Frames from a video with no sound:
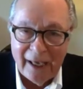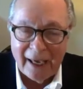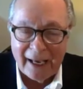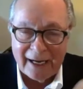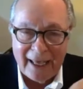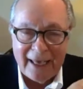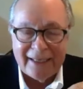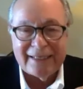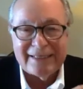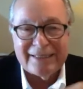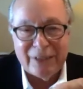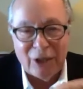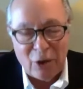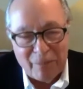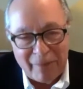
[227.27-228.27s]
And I can
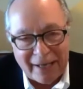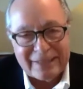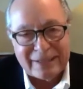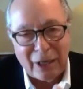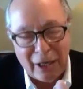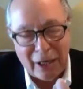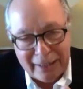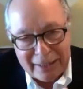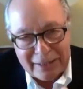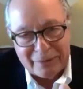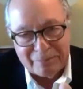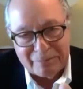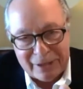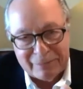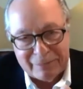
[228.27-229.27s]
tell by talking to
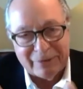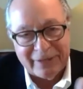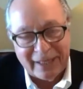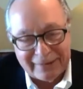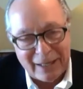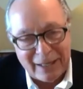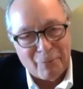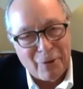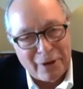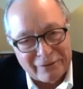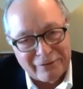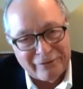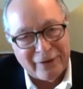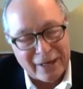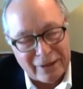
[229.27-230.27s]
people that they want to
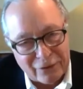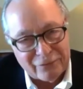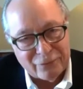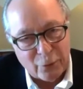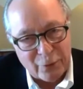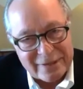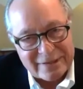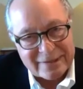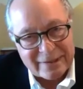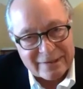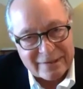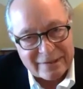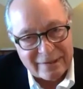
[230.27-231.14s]
find their voices.